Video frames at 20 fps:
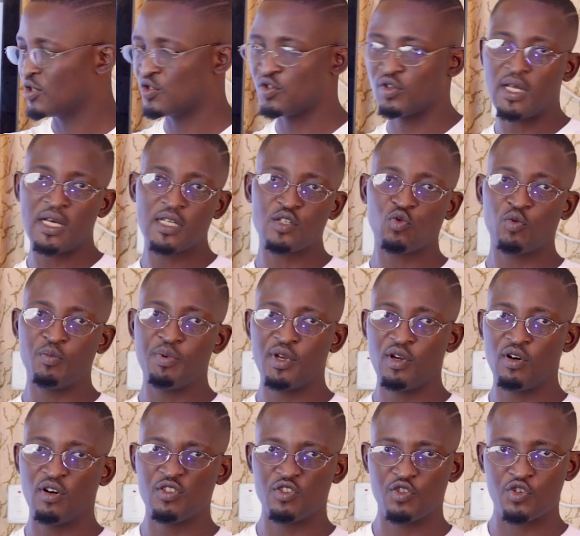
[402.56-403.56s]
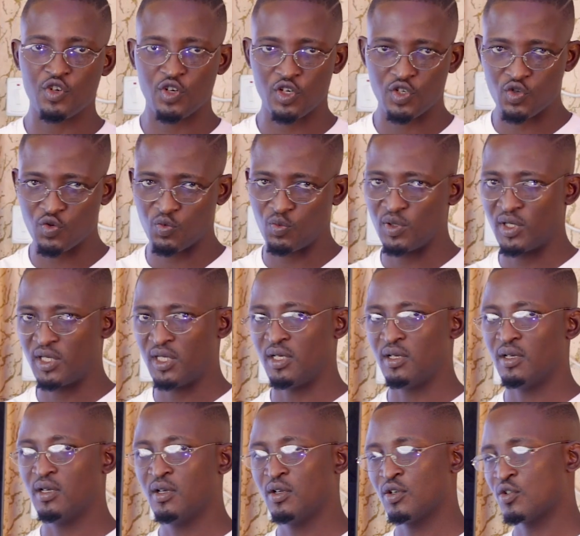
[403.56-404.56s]
so that will be untrustworthy.
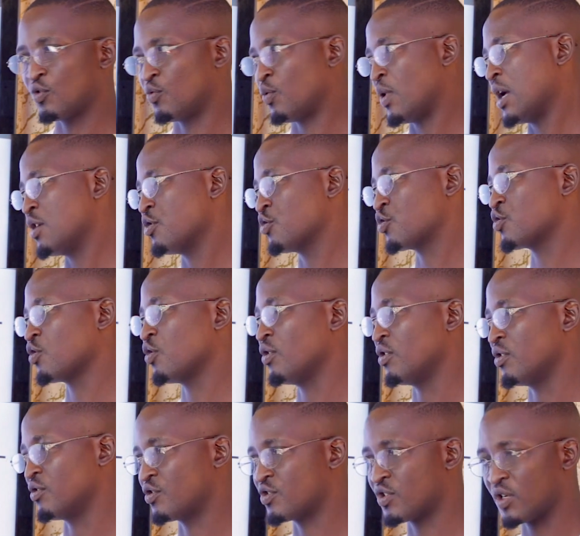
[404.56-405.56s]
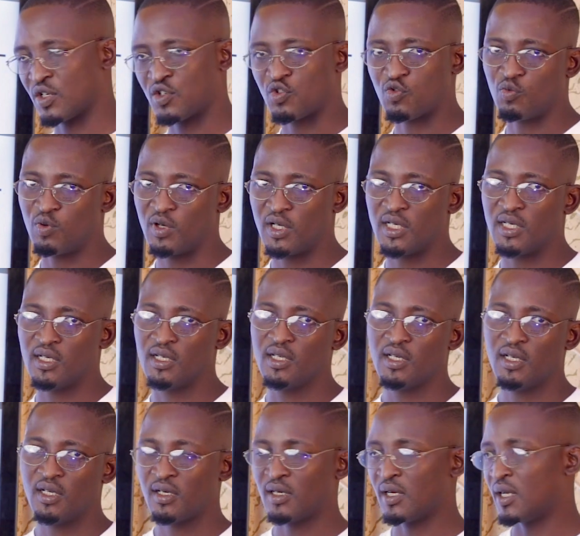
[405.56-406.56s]
So why are you so untrustworthy
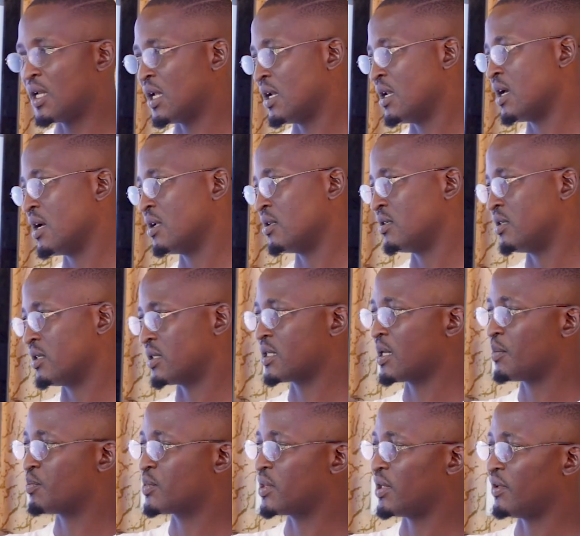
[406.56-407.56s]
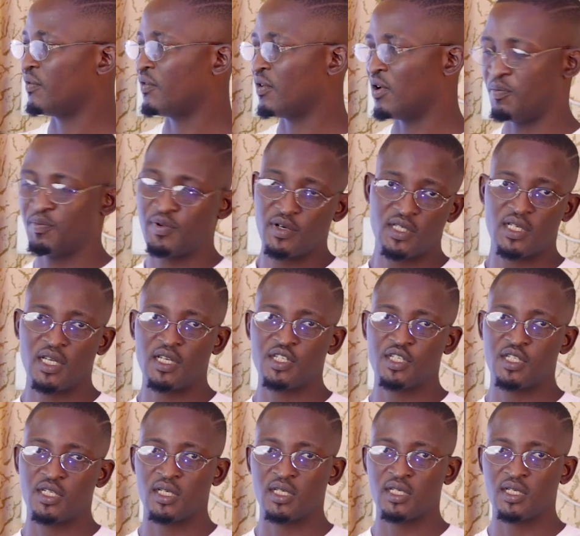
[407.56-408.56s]
rather than deceptive or
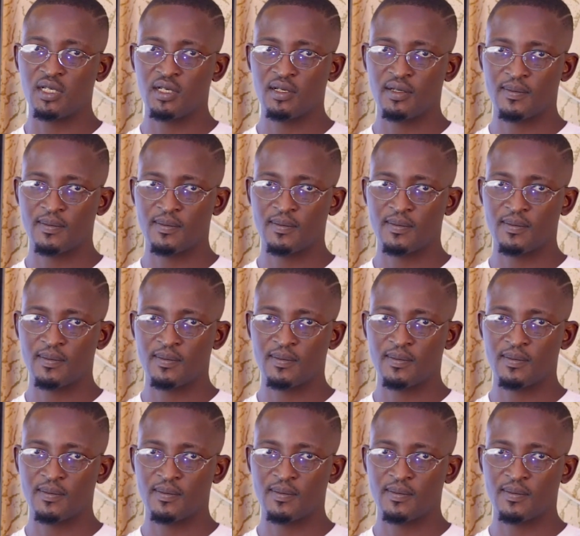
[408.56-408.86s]
pretentious?